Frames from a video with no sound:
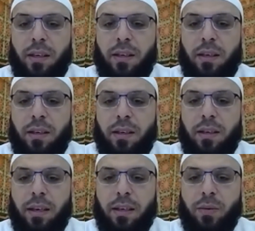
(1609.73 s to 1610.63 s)

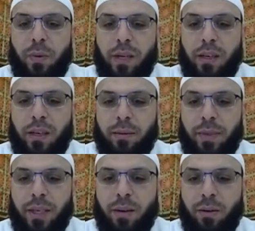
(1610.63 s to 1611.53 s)
Yes, why not?
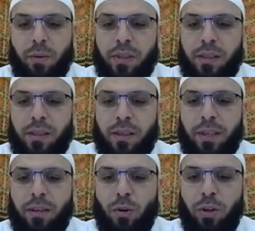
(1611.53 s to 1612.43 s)
But I don't know what
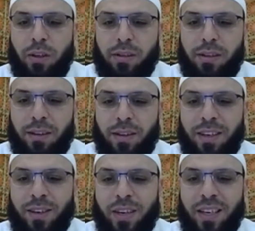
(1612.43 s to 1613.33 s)
CBD oils. You
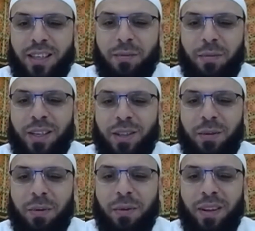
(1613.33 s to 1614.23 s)
can go ahead and explain to
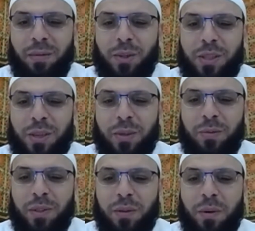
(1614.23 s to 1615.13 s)
me, Brother Abdul Samad,
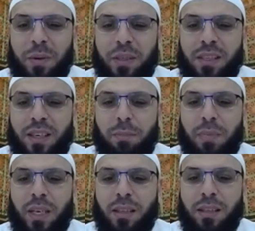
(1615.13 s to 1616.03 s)
what do you mean by
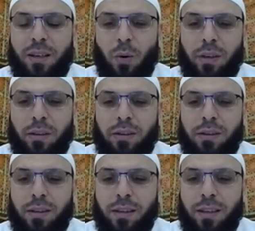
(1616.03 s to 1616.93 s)
CBD oils?